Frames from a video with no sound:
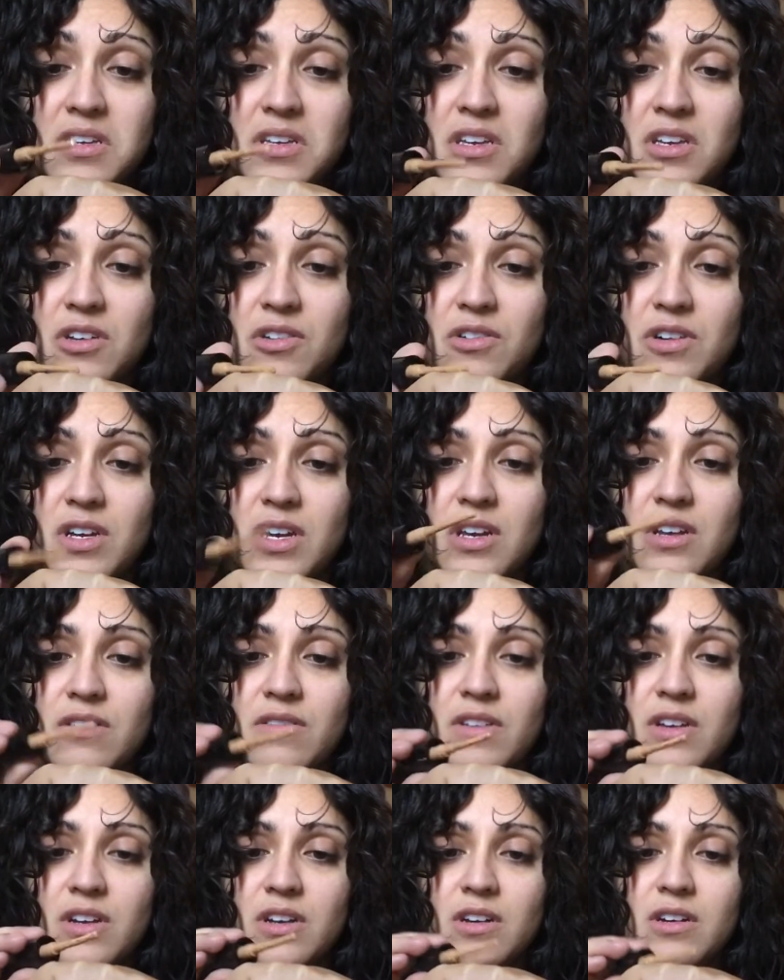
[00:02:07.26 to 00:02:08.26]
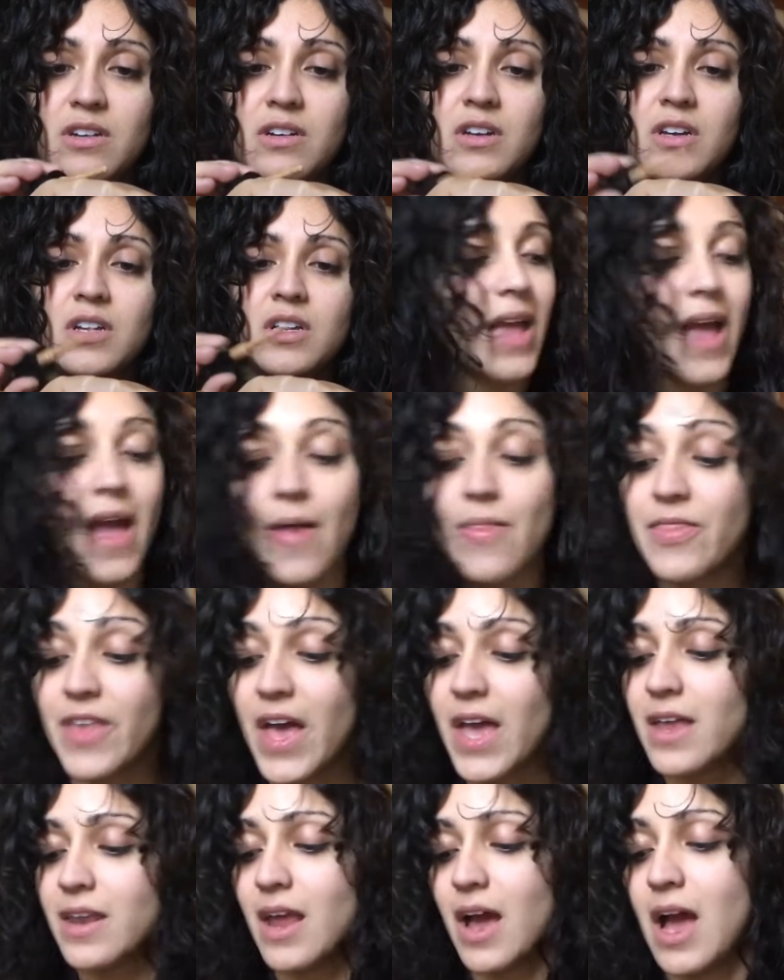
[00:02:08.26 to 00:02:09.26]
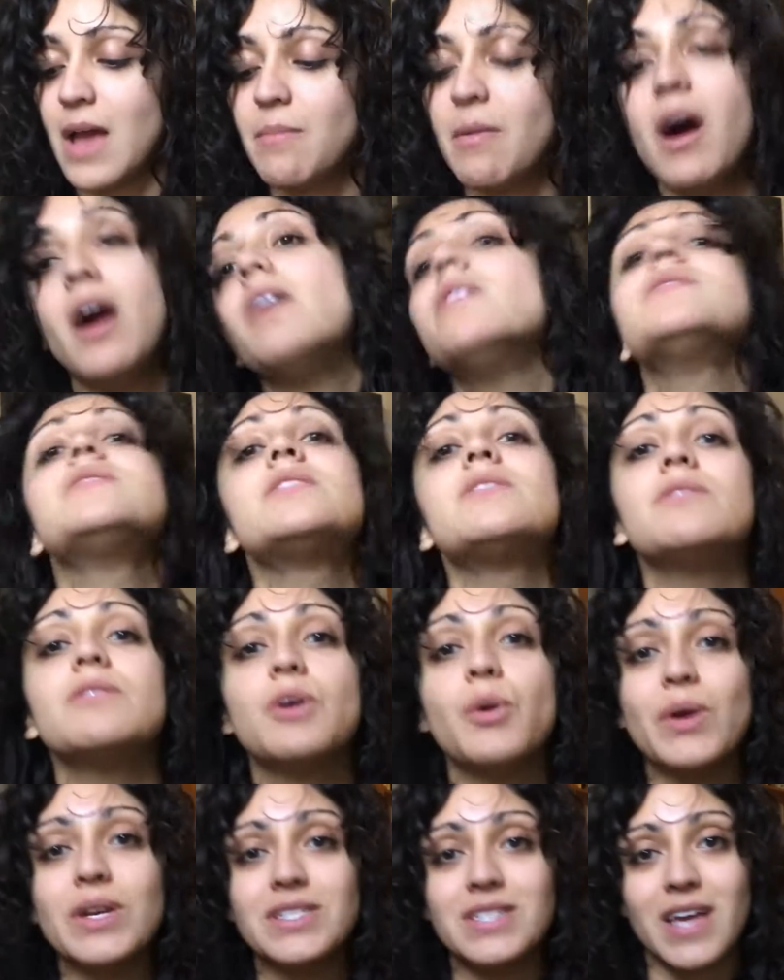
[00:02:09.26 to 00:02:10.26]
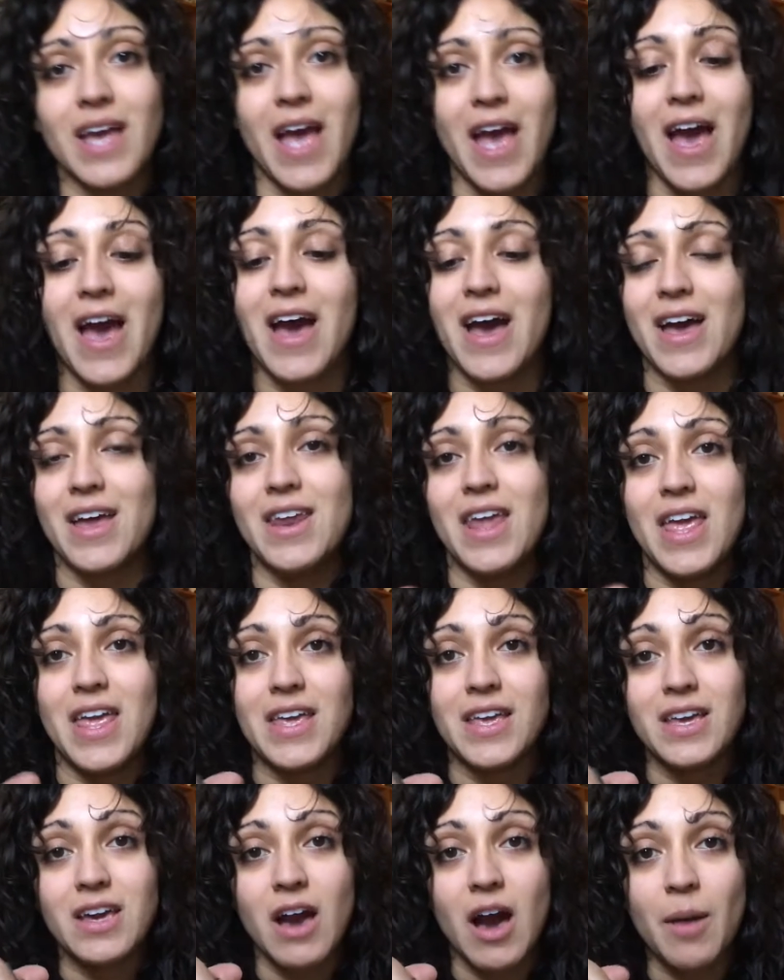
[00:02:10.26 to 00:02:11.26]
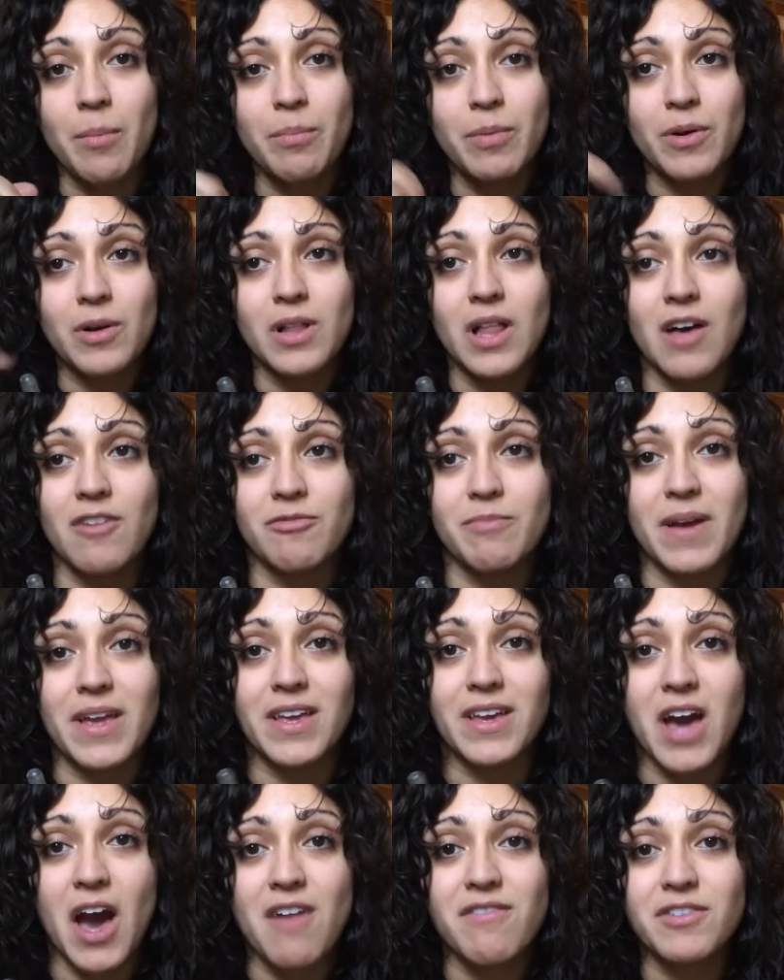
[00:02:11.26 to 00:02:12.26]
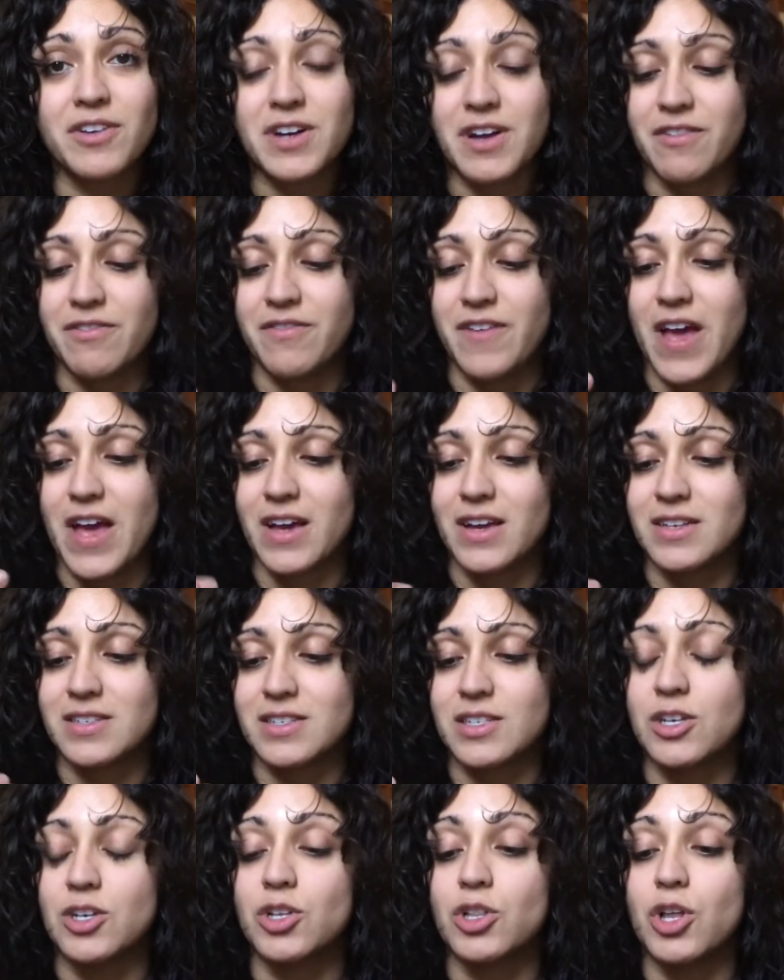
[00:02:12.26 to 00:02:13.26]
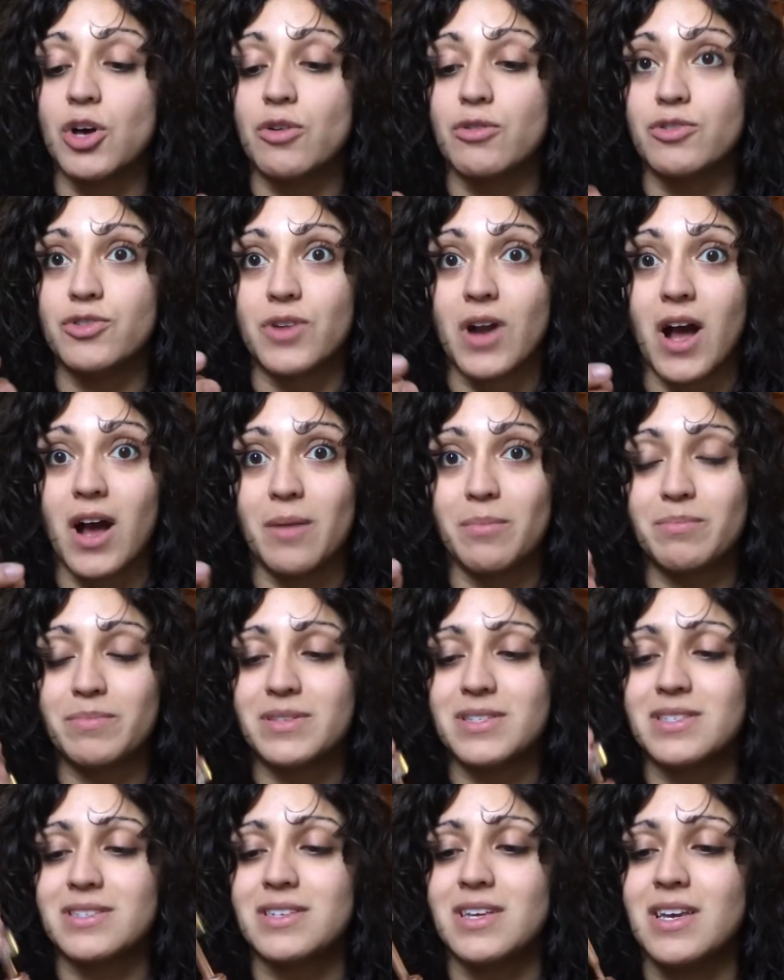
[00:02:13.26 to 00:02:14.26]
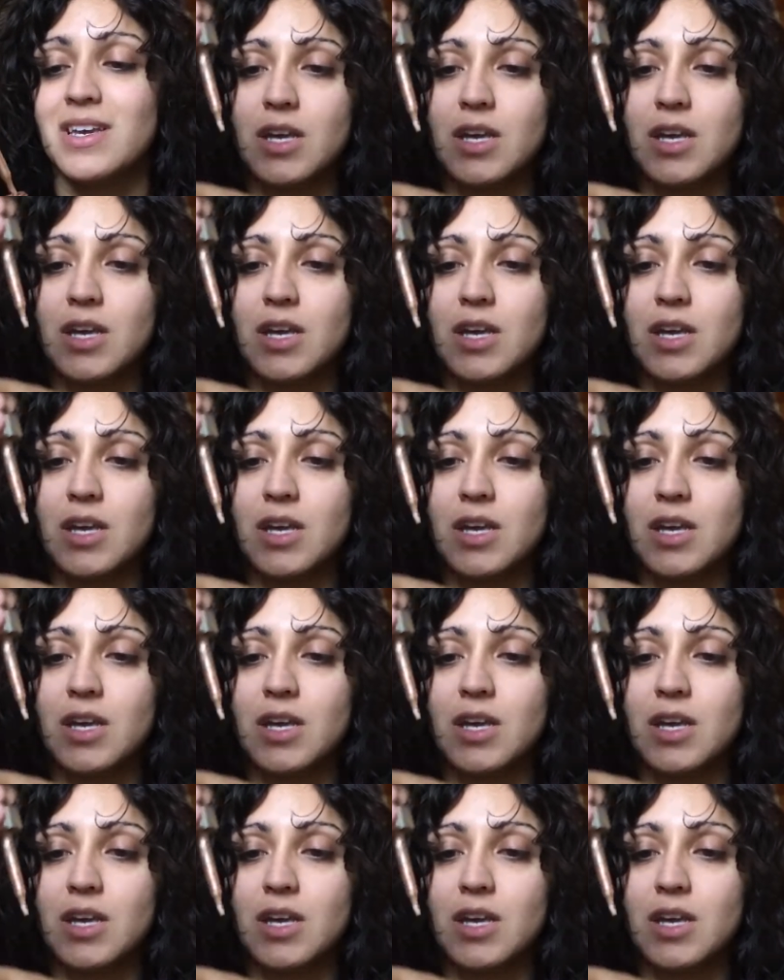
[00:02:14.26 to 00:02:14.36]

Get creative here. And then I'm also going to add a couple of my Cover FX glow drops.